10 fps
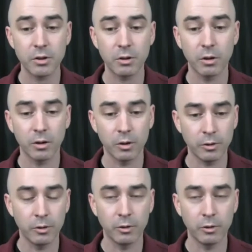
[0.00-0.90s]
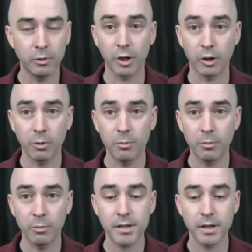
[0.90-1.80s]
So, using herbal
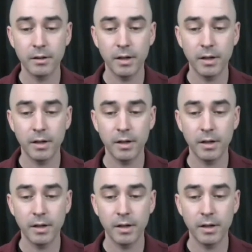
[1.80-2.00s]
medicine,